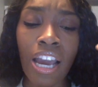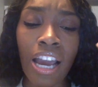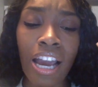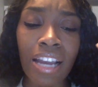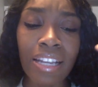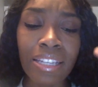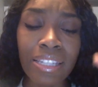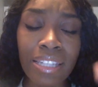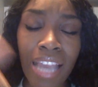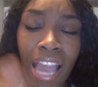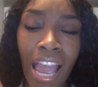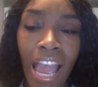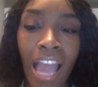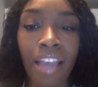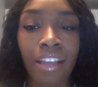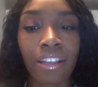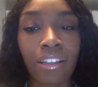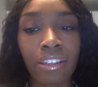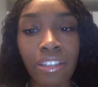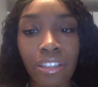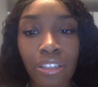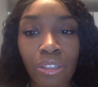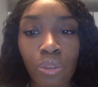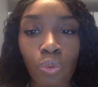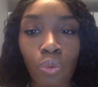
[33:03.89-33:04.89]
attack
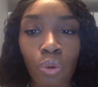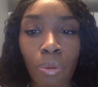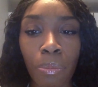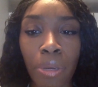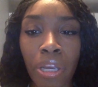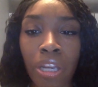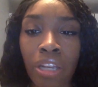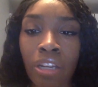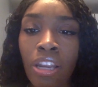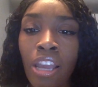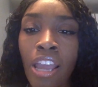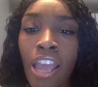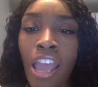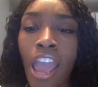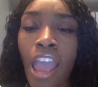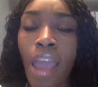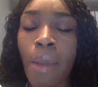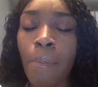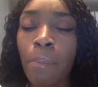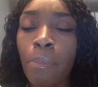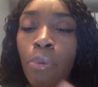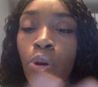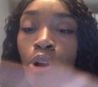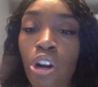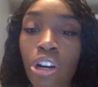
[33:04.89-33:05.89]
this woman
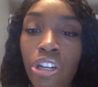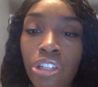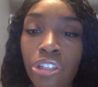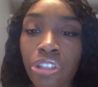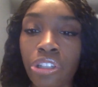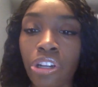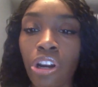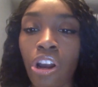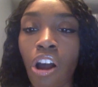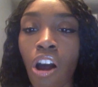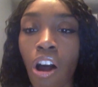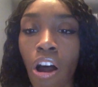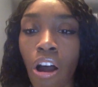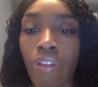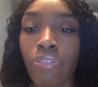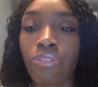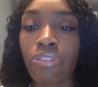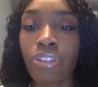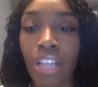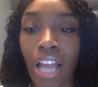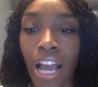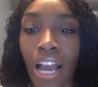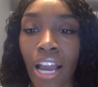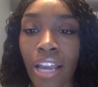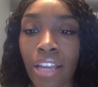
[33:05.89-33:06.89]
and push her
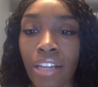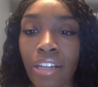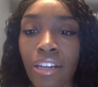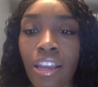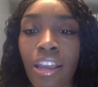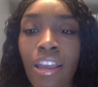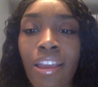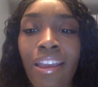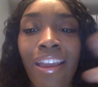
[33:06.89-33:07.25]
offline.